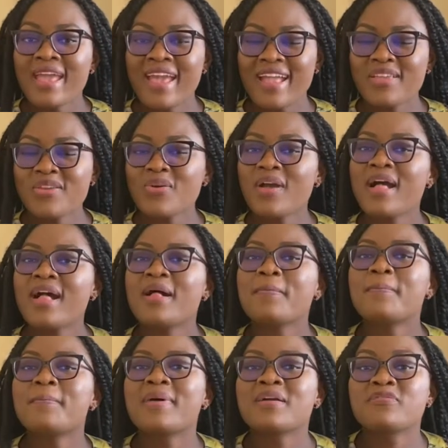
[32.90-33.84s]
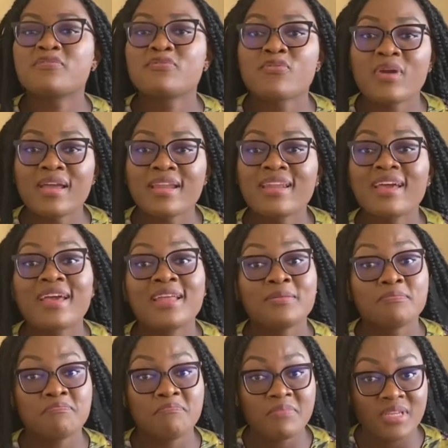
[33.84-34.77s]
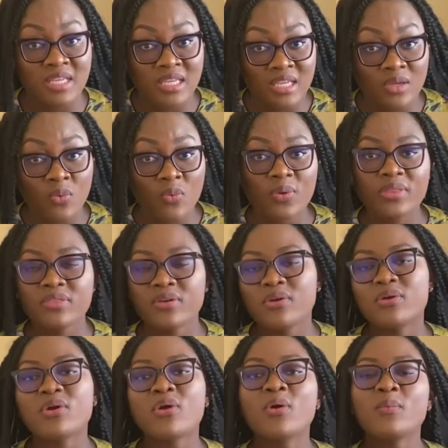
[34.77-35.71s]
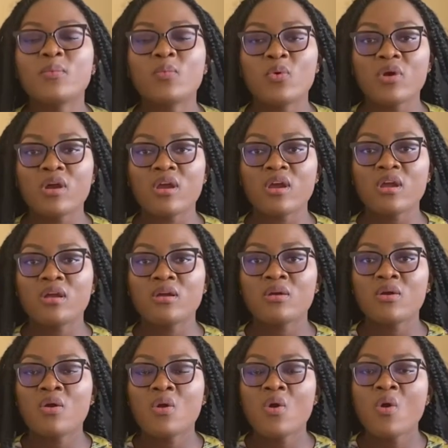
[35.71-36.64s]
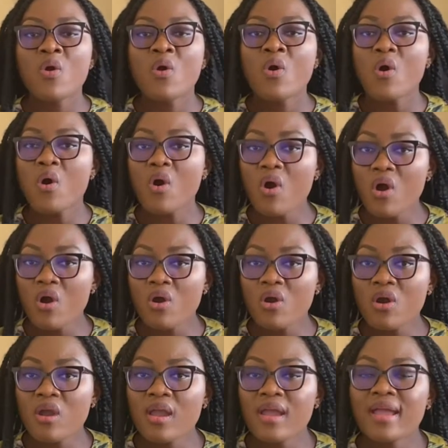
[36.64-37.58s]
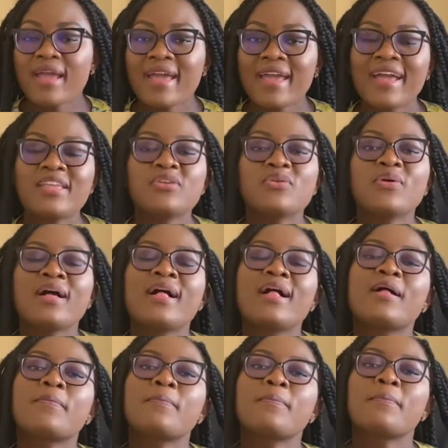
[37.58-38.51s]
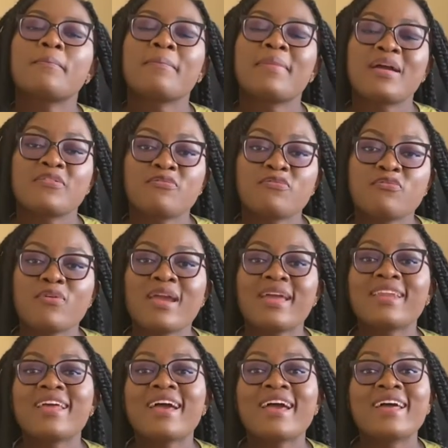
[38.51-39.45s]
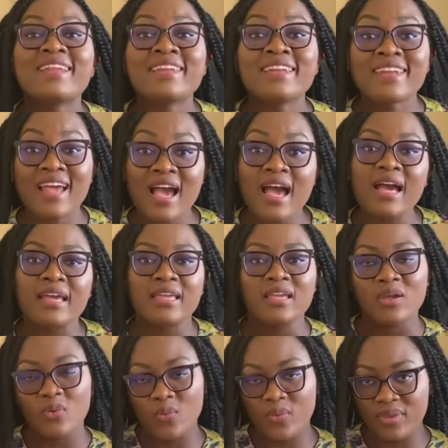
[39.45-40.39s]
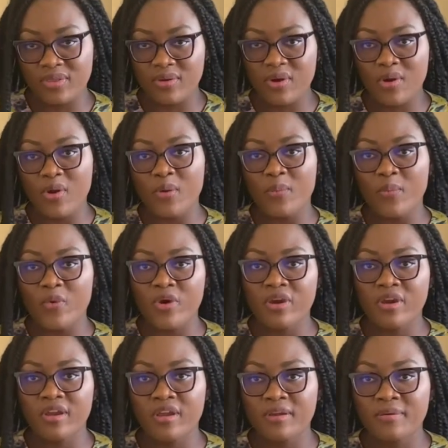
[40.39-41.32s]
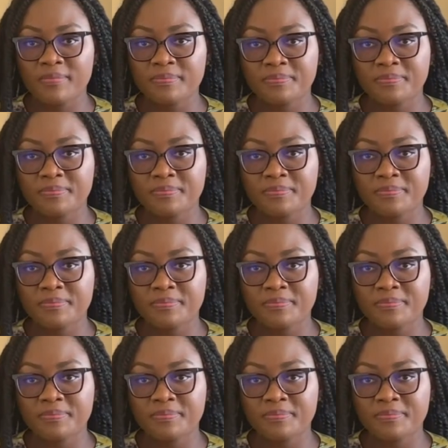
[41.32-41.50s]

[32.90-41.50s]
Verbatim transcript: can you help my friend and me with her homework, or can you help my friend and I with her homework?